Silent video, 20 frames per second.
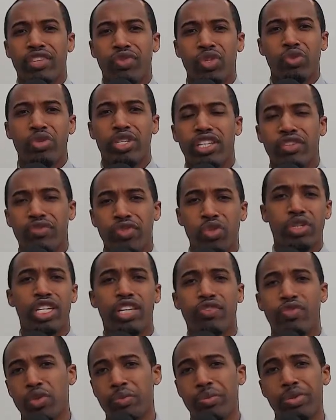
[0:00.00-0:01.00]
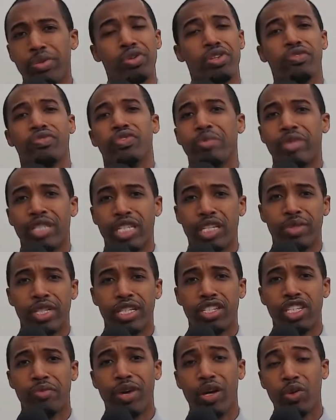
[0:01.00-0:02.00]
you're pouring from an empty cup.
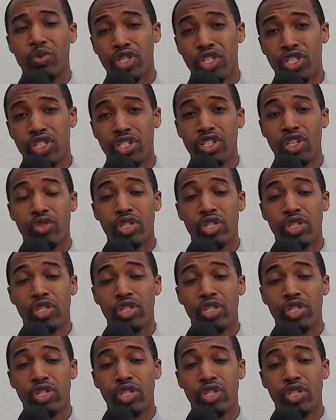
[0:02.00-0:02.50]
I want you to know